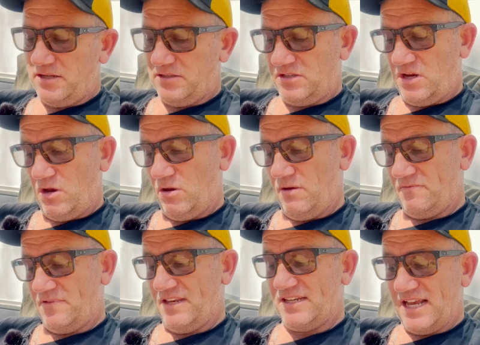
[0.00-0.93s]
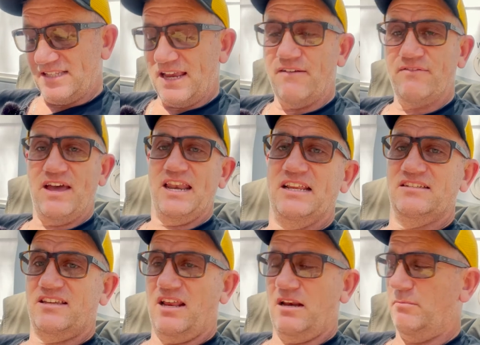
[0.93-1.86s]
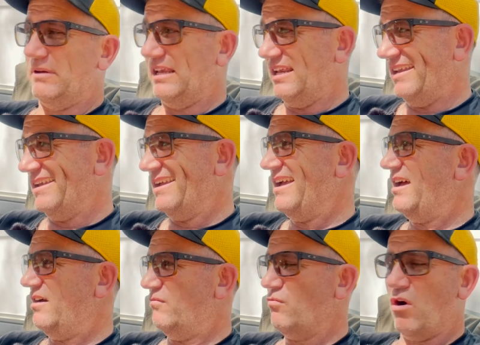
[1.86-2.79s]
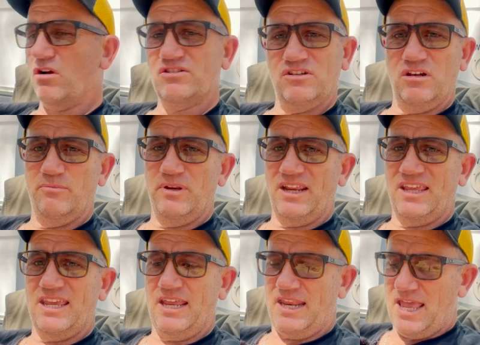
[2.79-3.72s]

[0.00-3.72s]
So if it does have that, going to be a rock solid bit of kit.